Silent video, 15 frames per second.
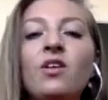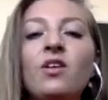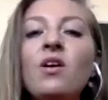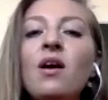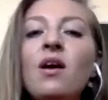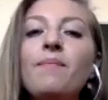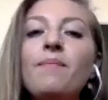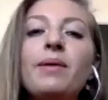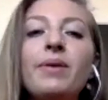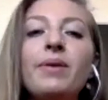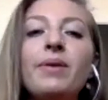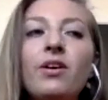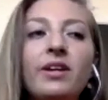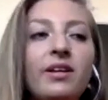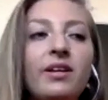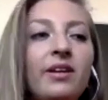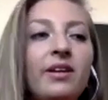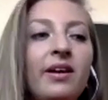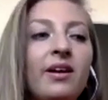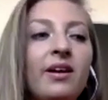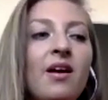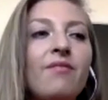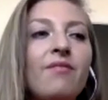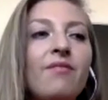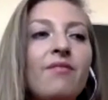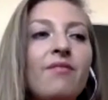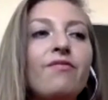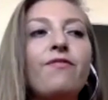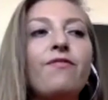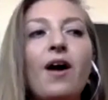maybe I'll get like
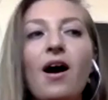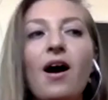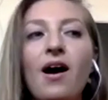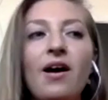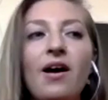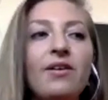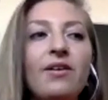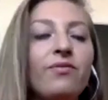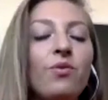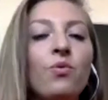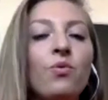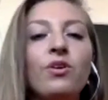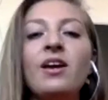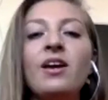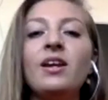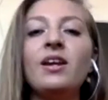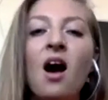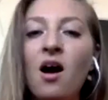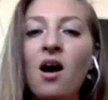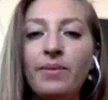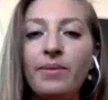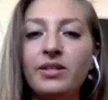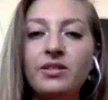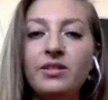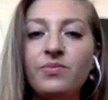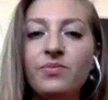5 or 8 almonds, right?